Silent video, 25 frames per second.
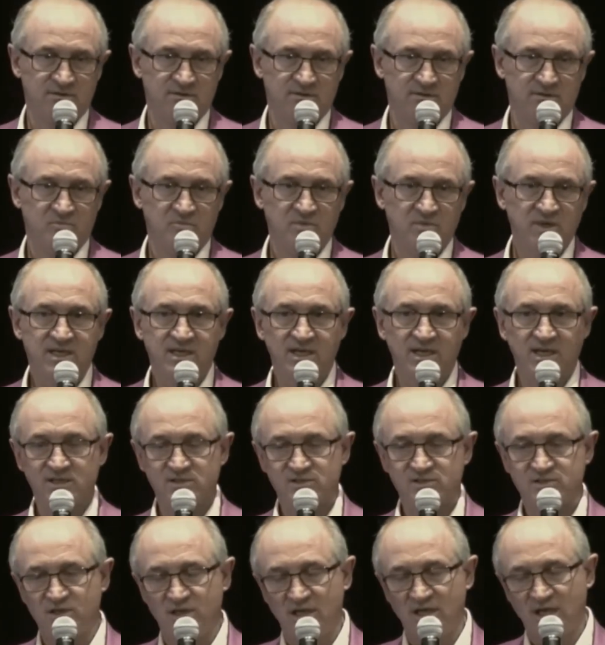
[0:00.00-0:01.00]
Because
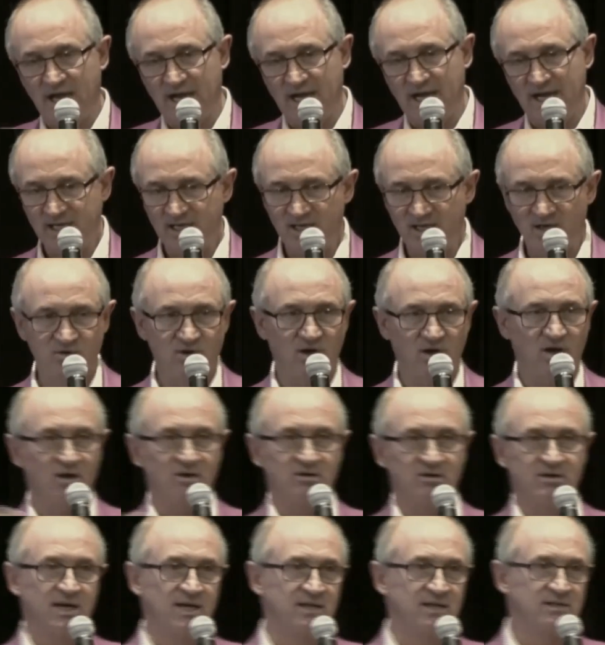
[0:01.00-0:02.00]
I go to all
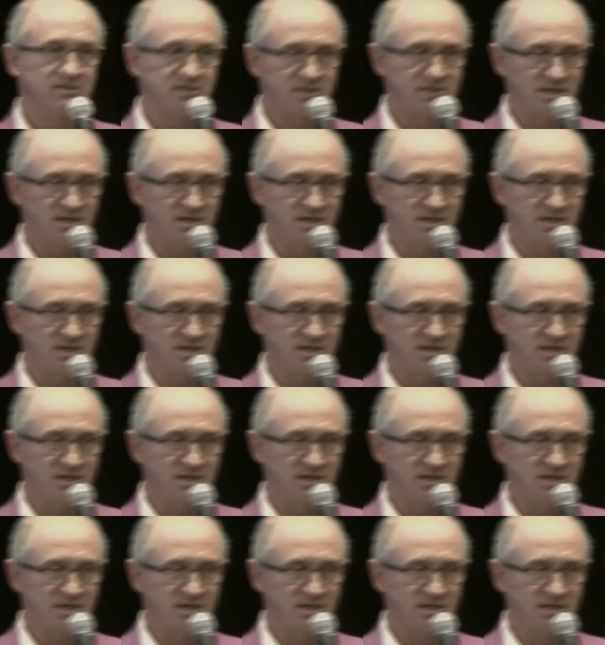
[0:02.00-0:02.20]
kinds of stuff,